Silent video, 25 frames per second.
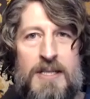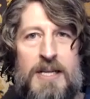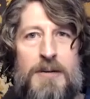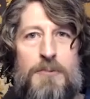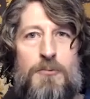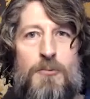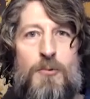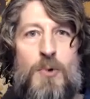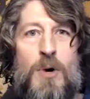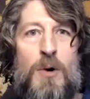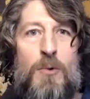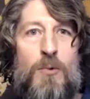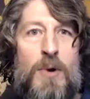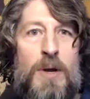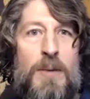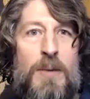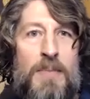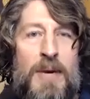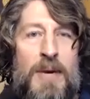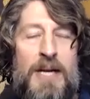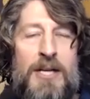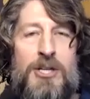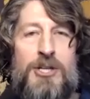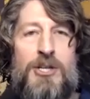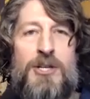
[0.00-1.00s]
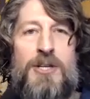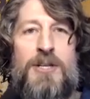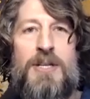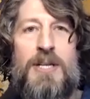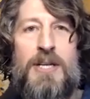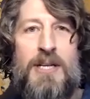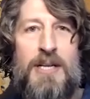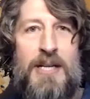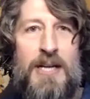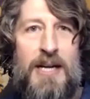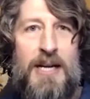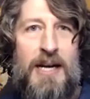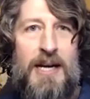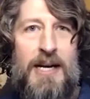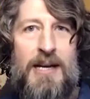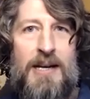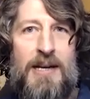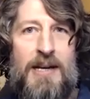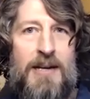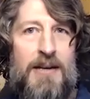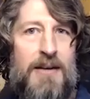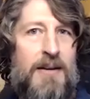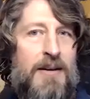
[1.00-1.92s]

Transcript: and what we mentioned today,